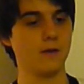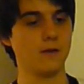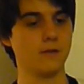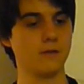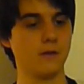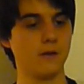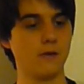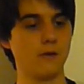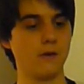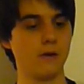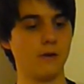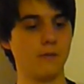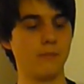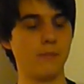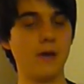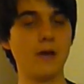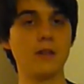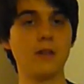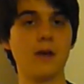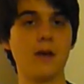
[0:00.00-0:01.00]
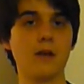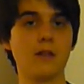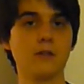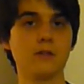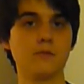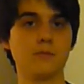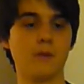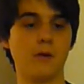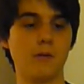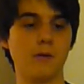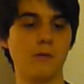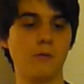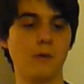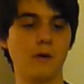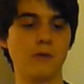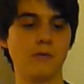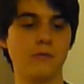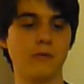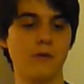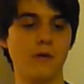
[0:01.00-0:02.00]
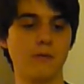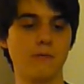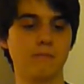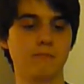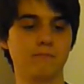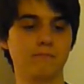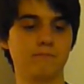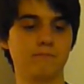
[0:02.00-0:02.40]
So Pale Ale is probably one of the